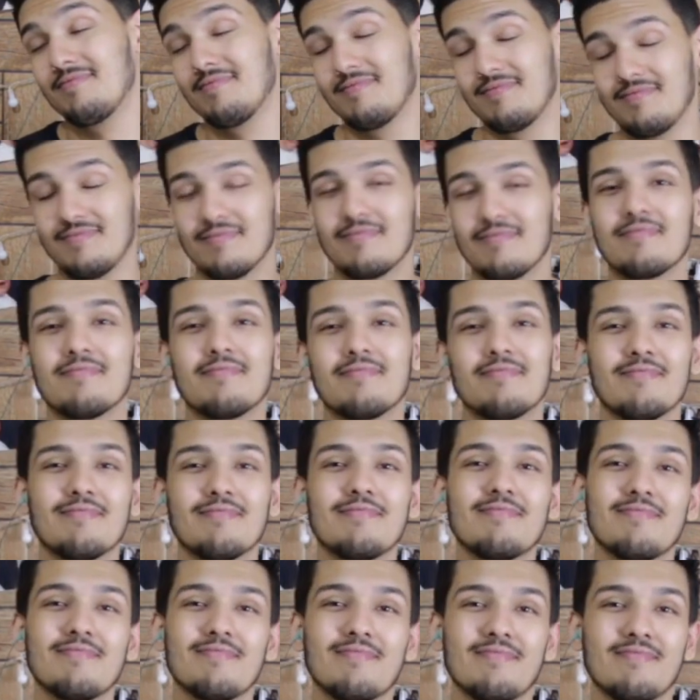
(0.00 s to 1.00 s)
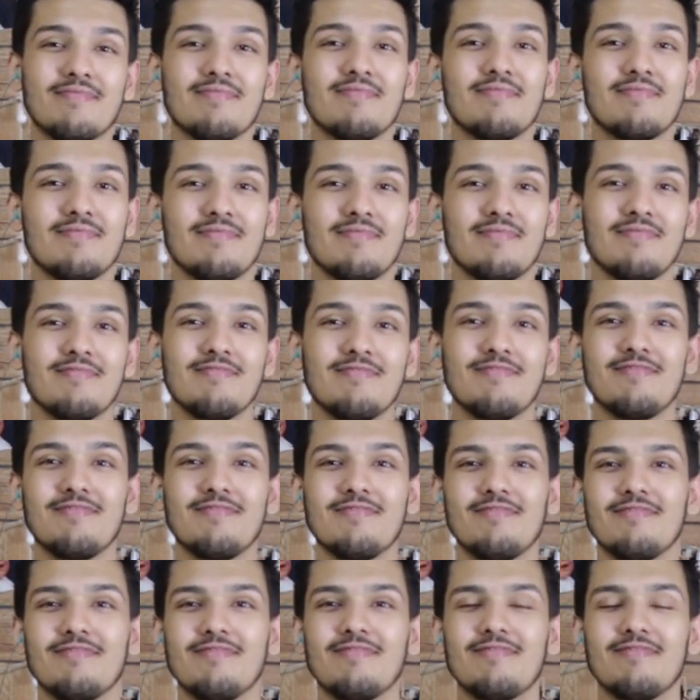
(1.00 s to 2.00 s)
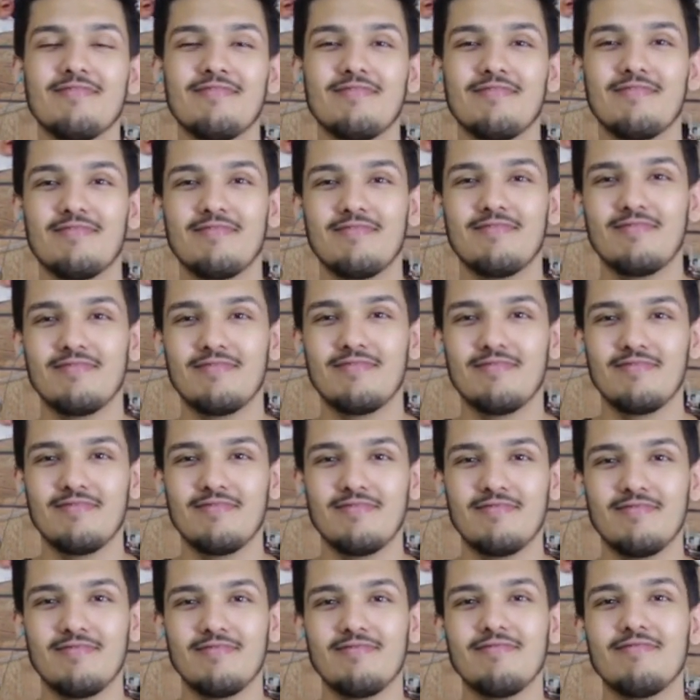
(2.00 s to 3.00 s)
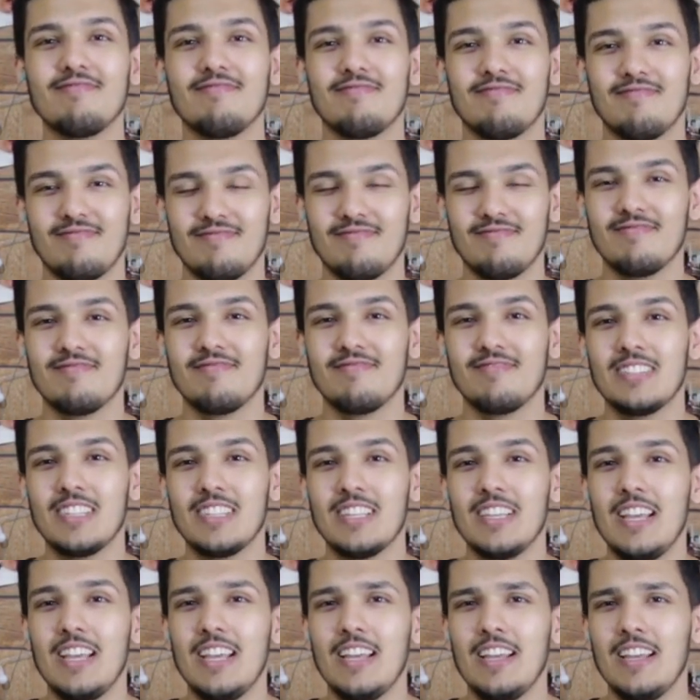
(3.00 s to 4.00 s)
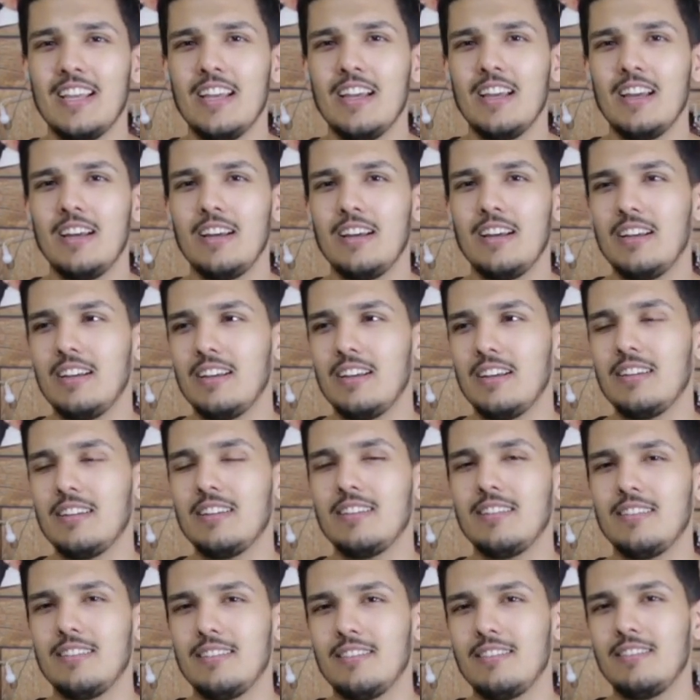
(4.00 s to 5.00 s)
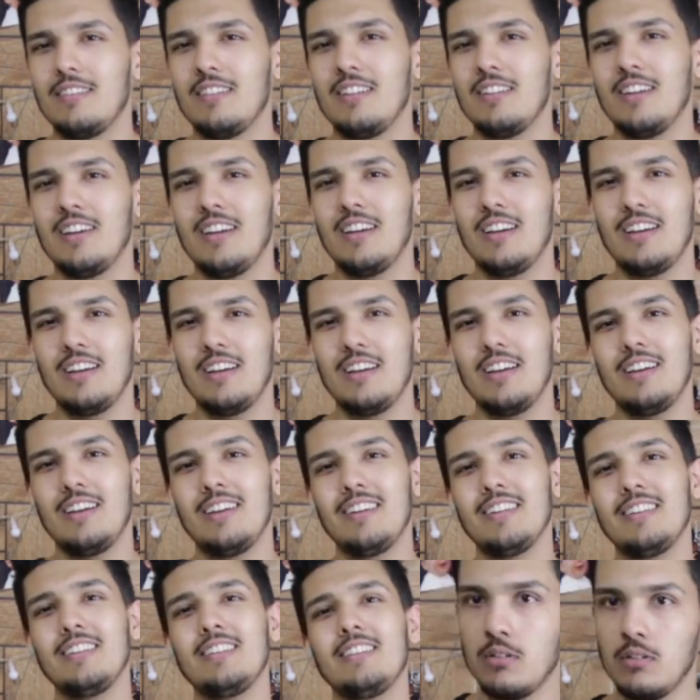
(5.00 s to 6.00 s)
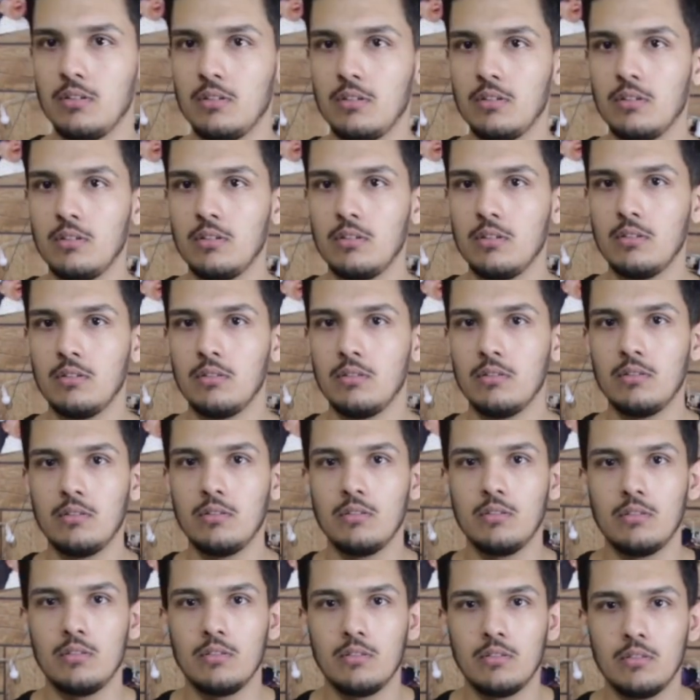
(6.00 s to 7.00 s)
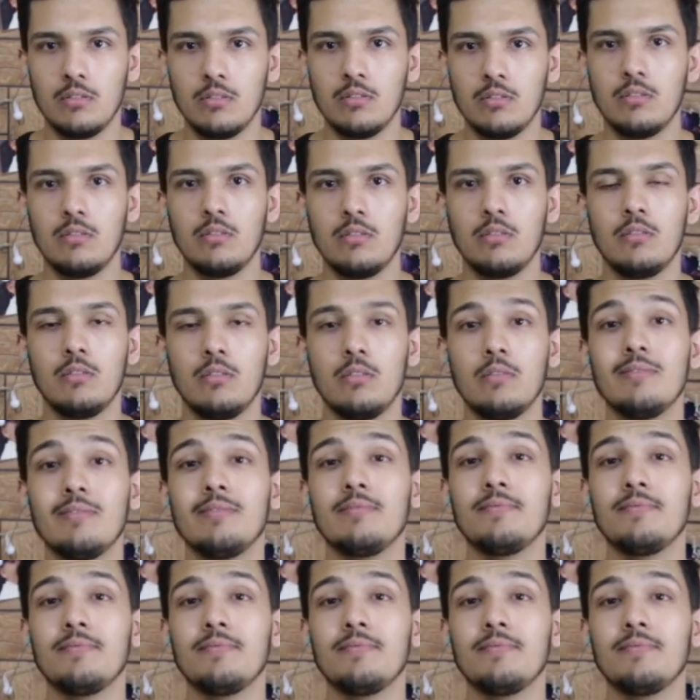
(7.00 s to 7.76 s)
No words are spoken by the person on screen.